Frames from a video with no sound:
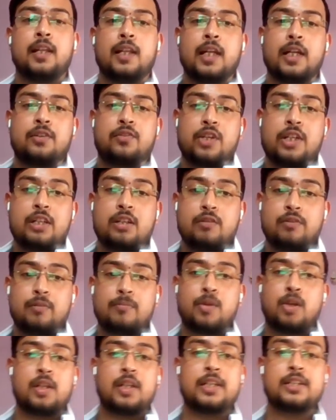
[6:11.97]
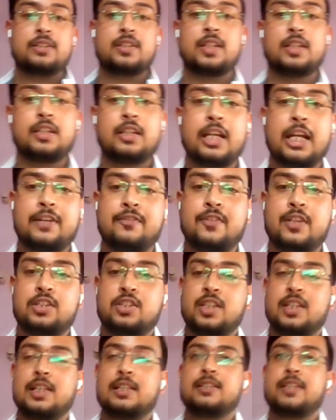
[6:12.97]
The training of a model is done in an
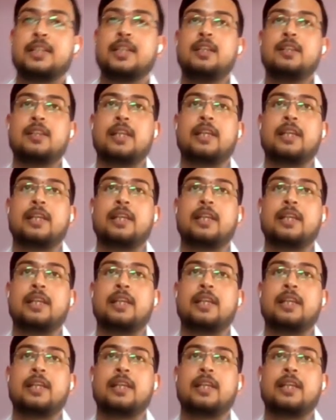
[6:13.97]
adversarial setting,